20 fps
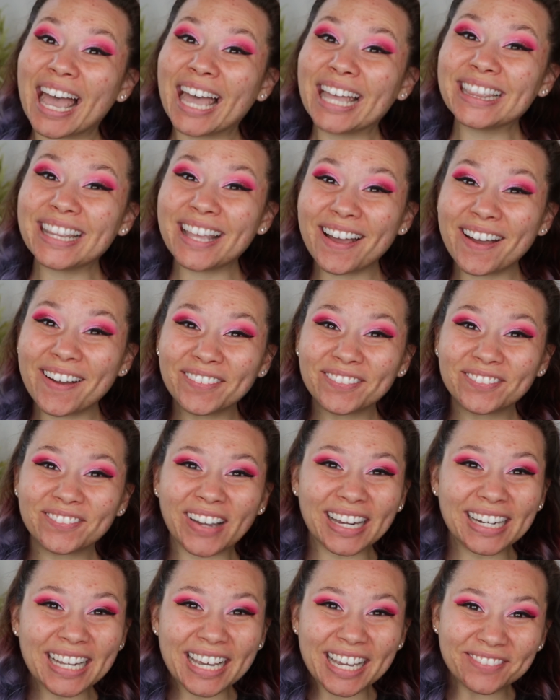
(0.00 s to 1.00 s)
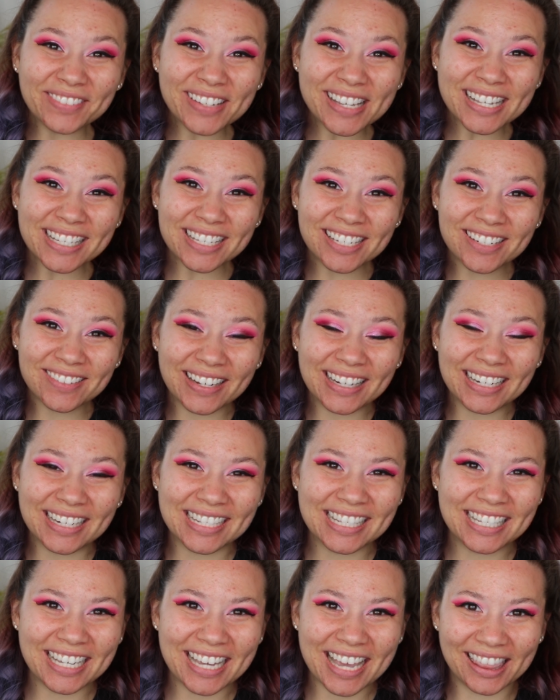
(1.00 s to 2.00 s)
Hello, my name is
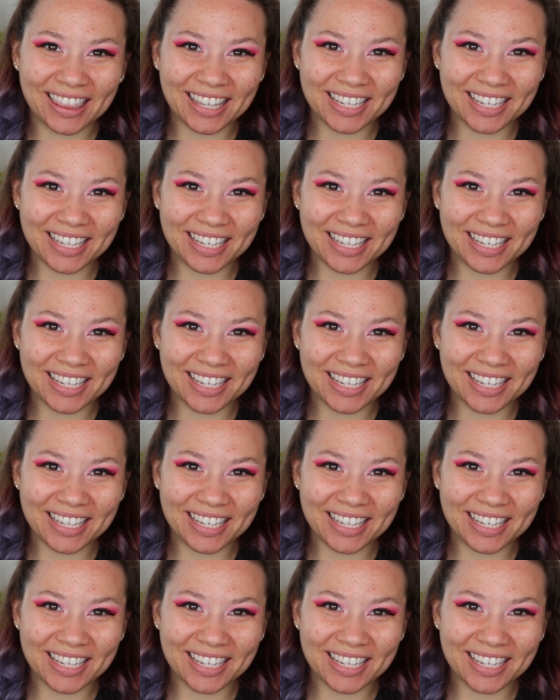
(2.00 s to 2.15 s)
Shweihninzy and